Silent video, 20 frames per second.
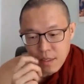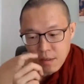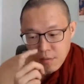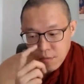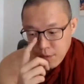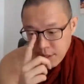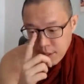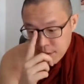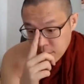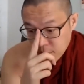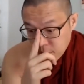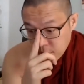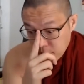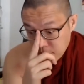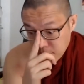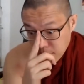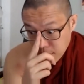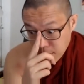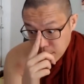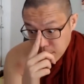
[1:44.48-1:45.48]
One could
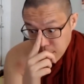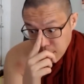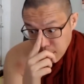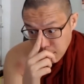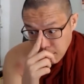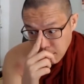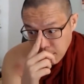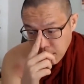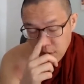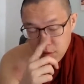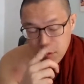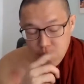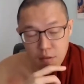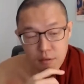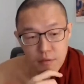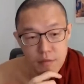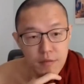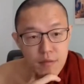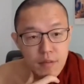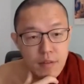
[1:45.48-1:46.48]
be out
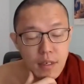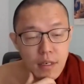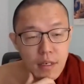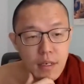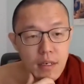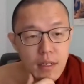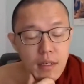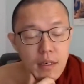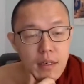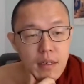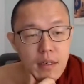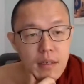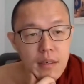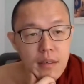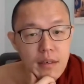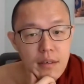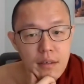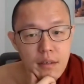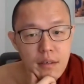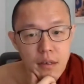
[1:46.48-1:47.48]
of
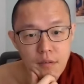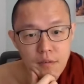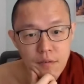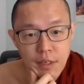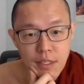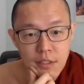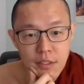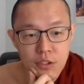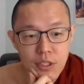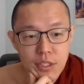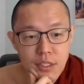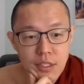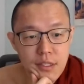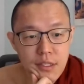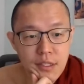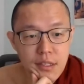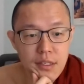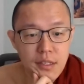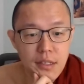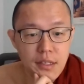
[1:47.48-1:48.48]
convention,
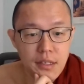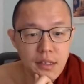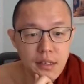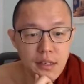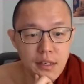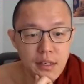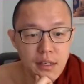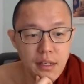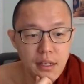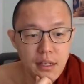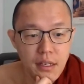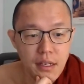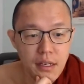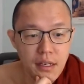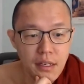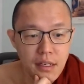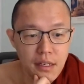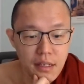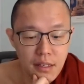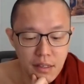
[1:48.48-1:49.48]

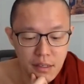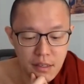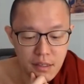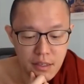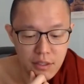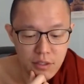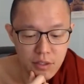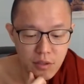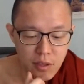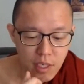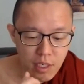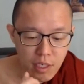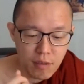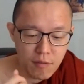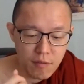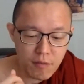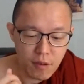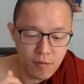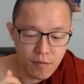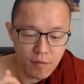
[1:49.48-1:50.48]
yeah. So out
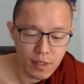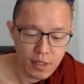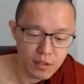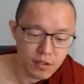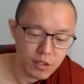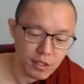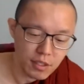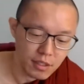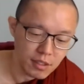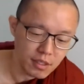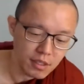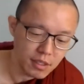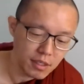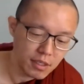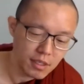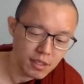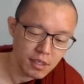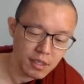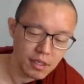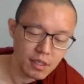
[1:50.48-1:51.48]
of convention,
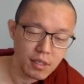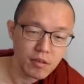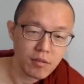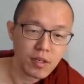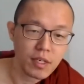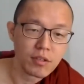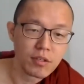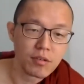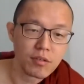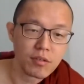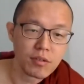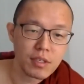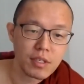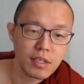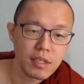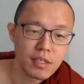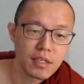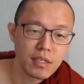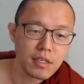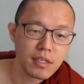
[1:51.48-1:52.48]
when you